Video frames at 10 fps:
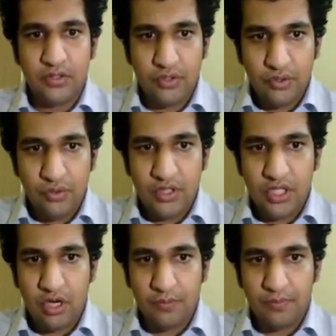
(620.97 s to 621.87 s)
through
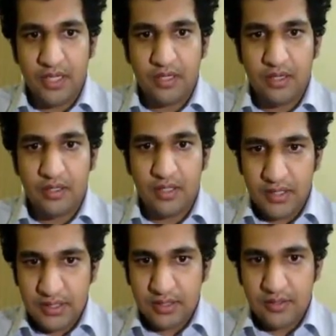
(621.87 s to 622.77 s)
the optic
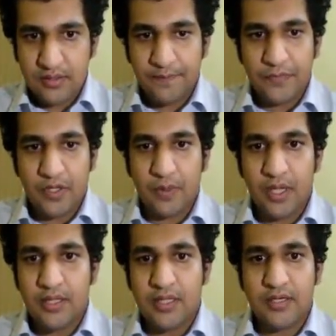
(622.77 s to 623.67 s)
disc,
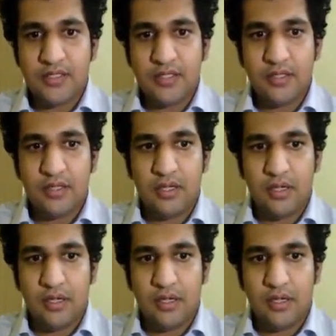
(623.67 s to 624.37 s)
okay, there is a